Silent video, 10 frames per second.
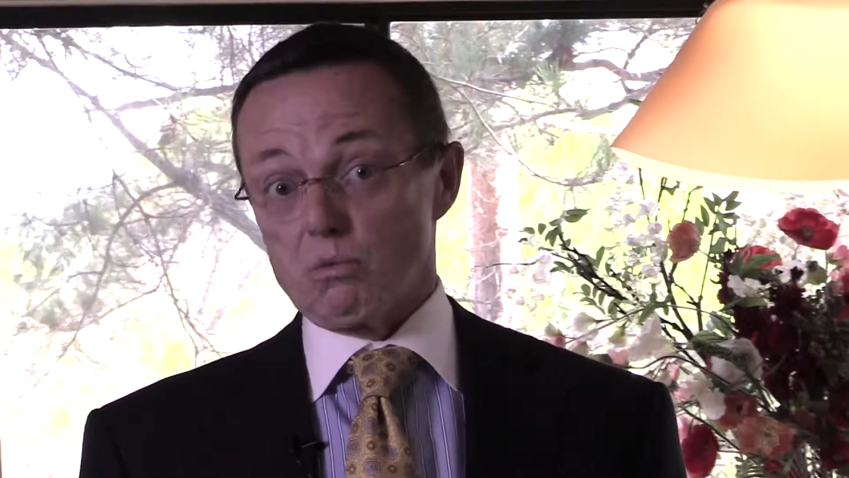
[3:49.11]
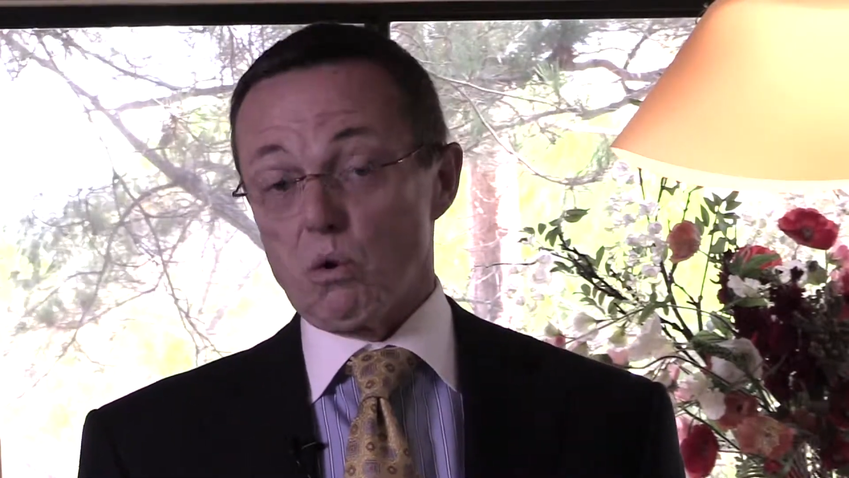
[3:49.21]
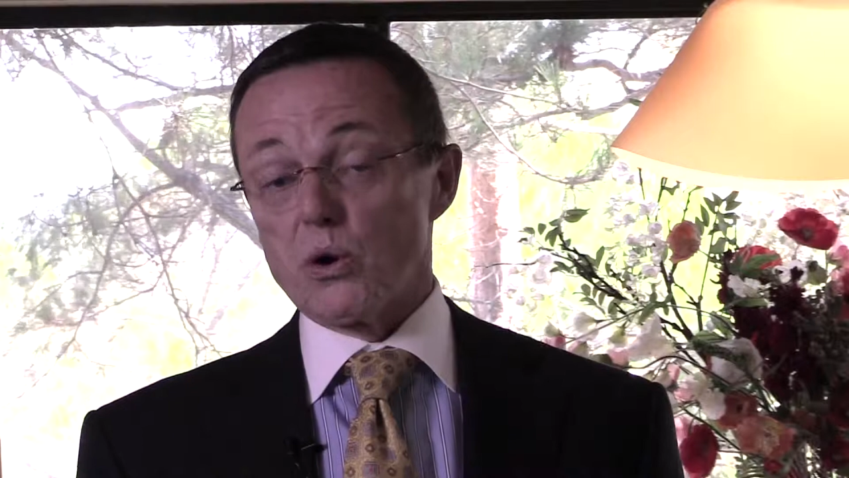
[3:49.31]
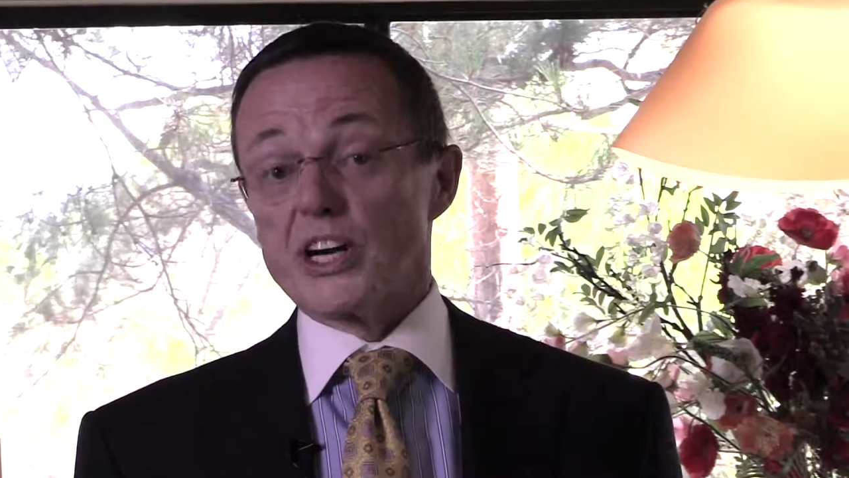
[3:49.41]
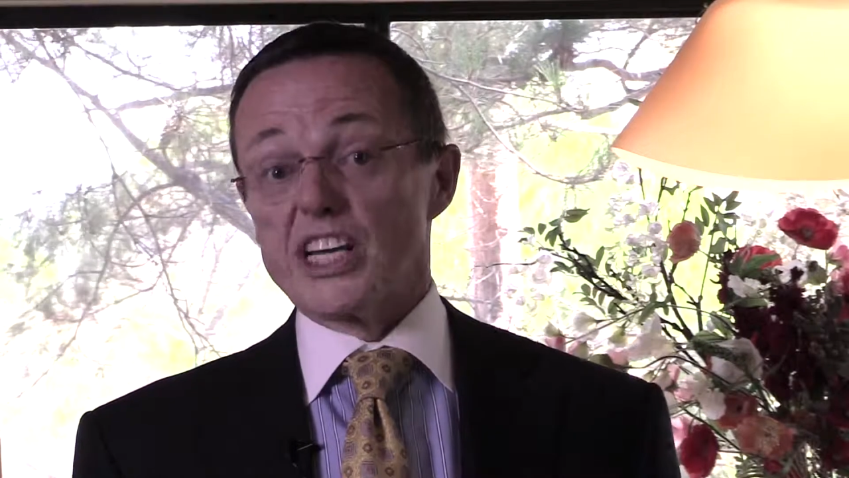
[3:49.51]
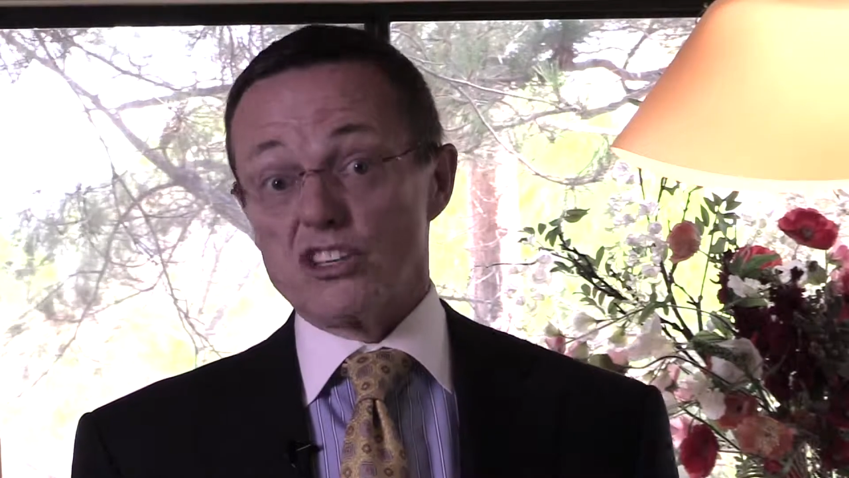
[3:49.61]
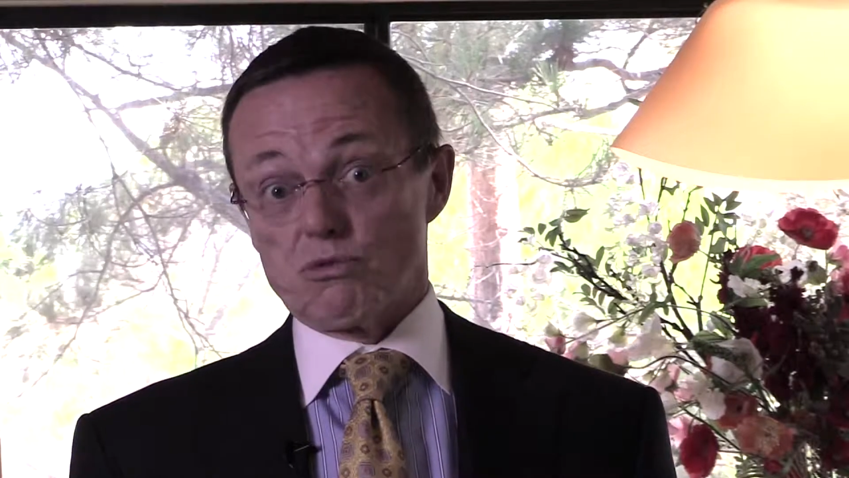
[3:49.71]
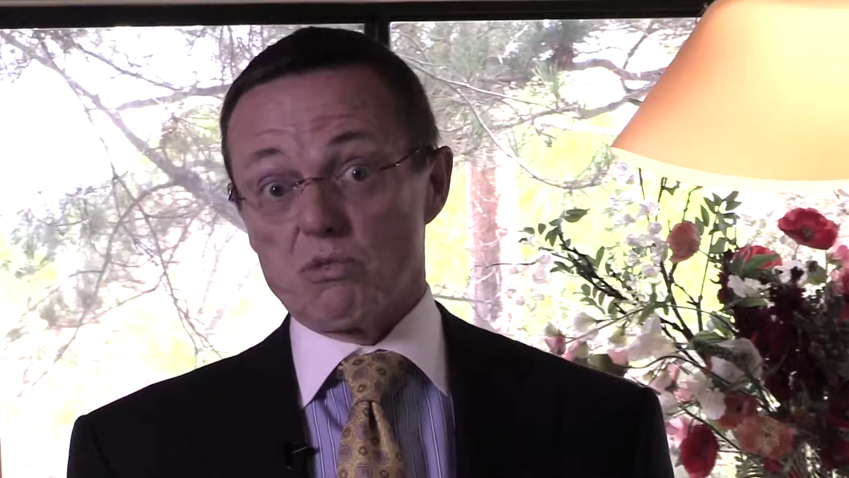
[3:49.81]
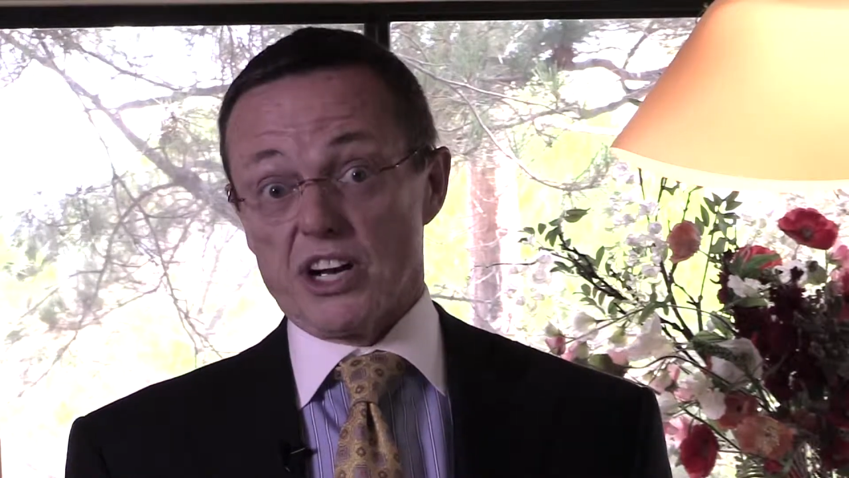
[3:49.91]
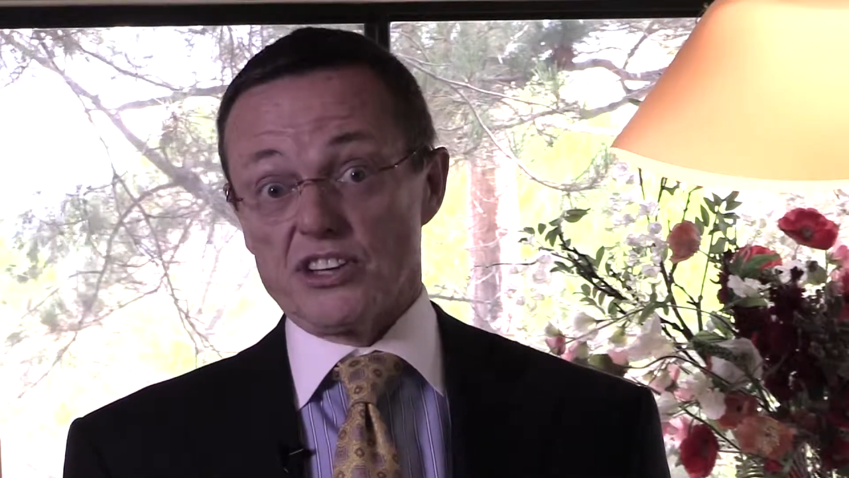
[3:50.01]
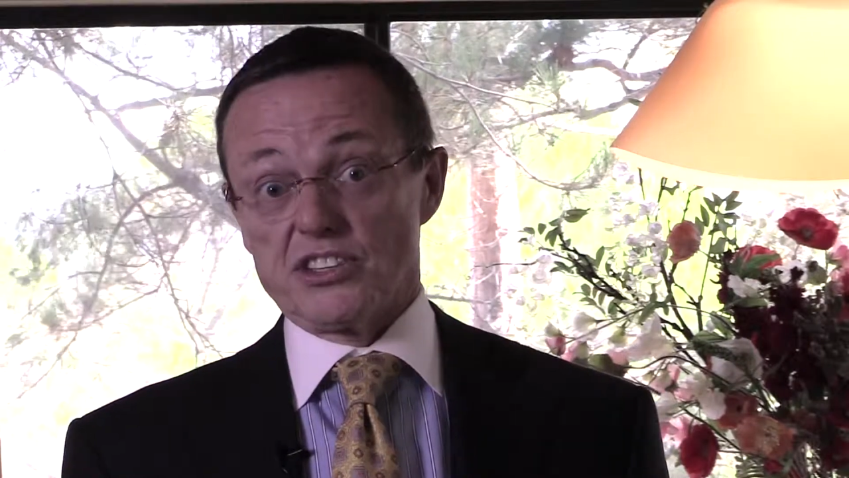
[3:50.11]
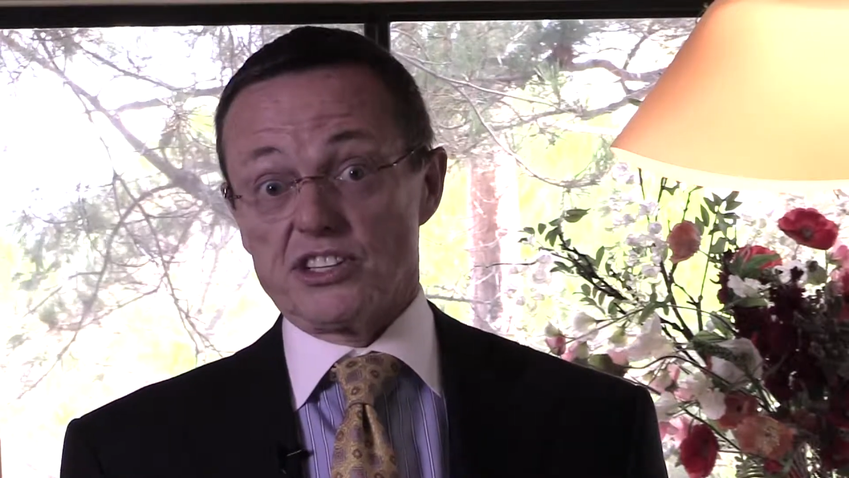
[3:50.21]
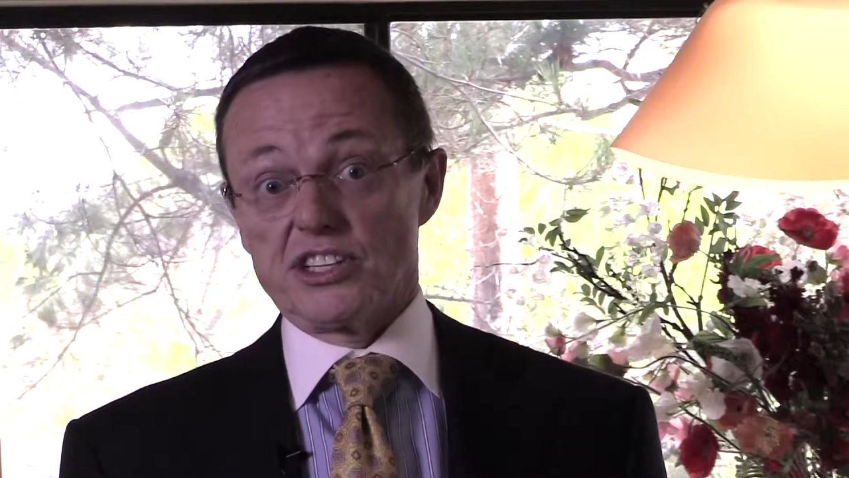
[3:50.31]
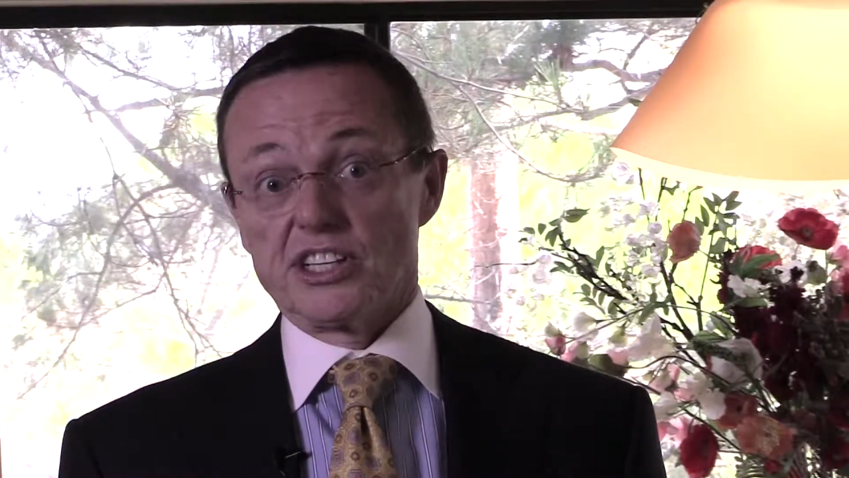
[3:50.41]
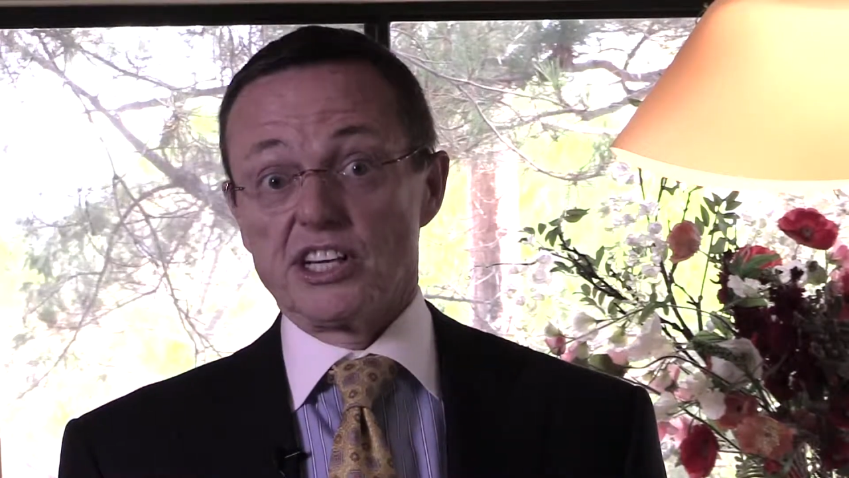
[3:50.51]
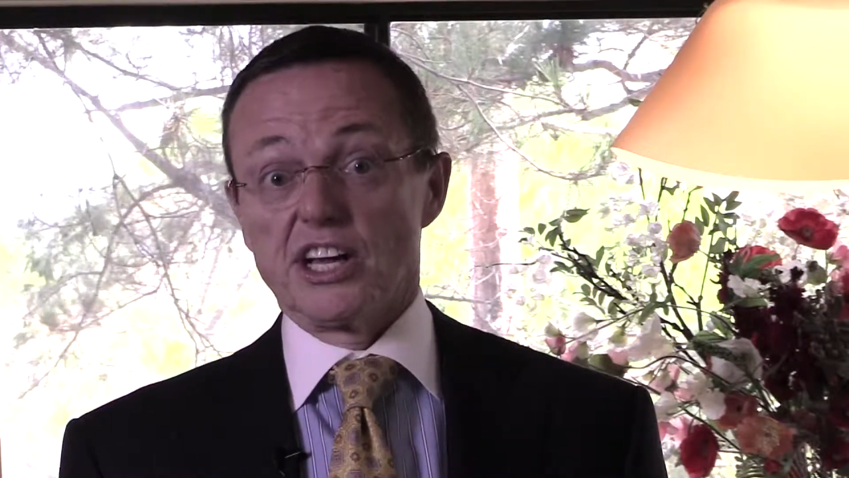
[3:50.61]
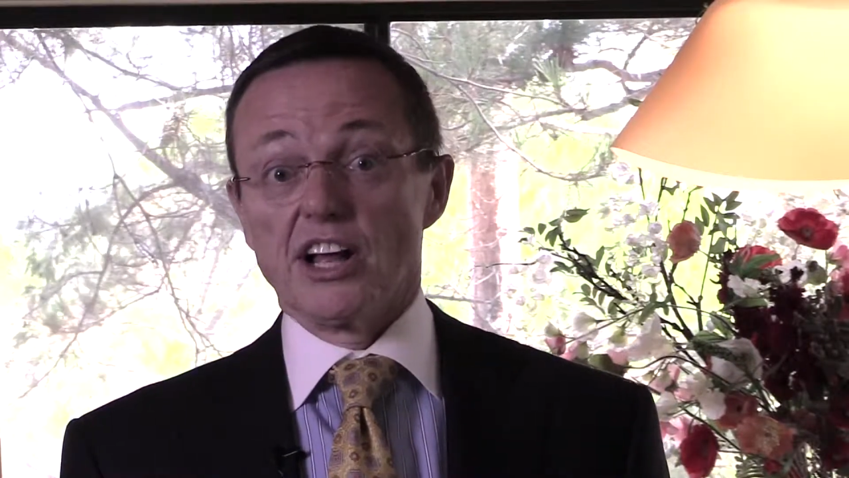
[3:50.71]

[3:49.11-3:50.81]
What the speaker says: reward is risk.